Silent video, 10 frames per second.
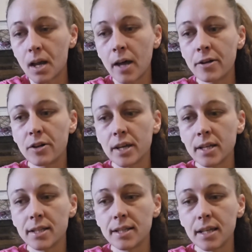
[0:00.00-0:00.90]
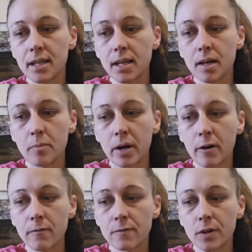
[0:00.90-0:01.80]
other things to think
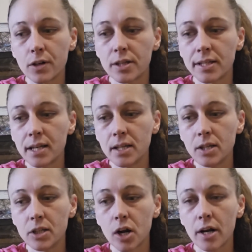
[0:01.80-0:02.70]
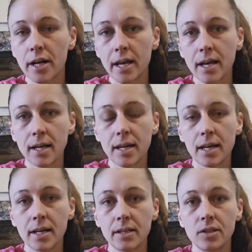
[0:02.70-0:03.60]
about for seed starting
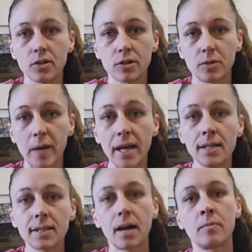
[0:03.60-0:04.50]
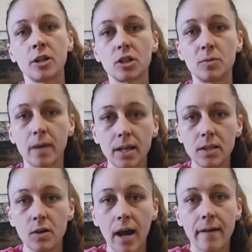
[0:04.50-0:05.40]
is your space, how much
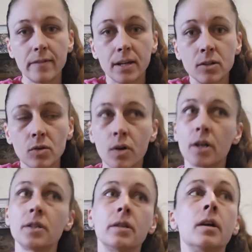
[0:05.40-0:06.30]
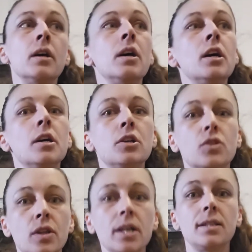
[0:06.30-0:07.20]
space you have indoors.
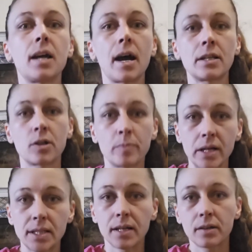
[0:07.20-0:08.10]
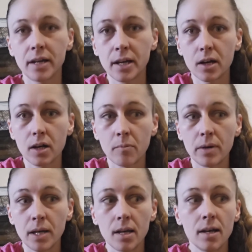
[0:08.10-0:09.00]
So these guys are basically going to
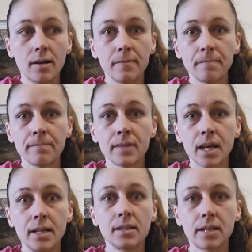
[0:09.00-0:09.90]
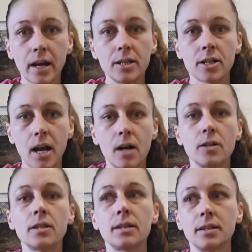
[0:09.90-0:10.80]
be inside your
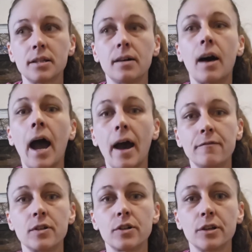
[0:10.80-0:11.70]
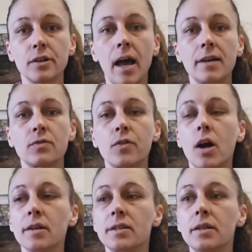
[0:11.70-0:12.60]
house until after your last
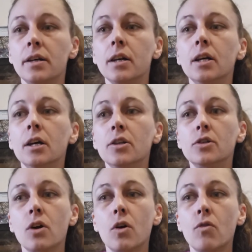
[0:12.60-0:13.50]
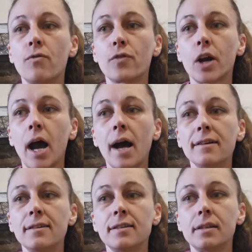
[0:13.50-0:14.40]
frost. So for
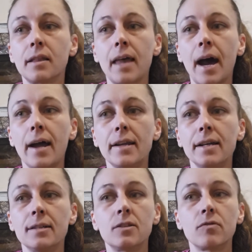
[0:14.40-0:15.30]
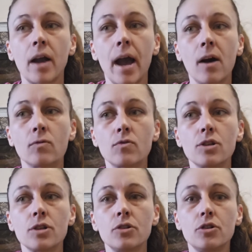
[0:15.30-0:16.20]
us, that is
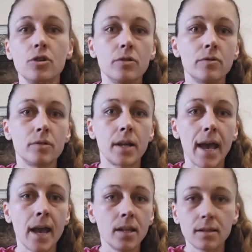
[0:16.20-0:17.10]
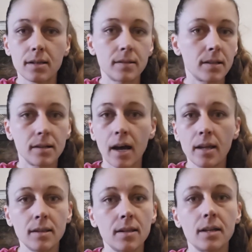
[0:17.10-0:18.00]
around June 8th to
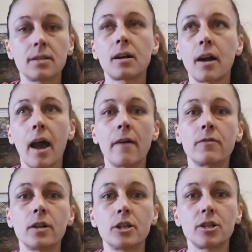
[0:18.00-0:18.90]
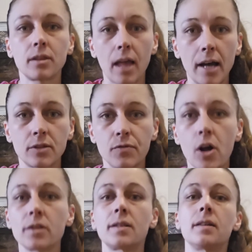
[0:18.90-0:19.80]
9th is our average last
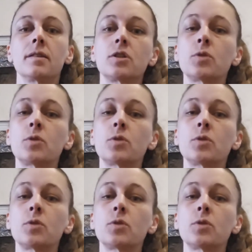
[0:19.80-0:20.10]
frost in the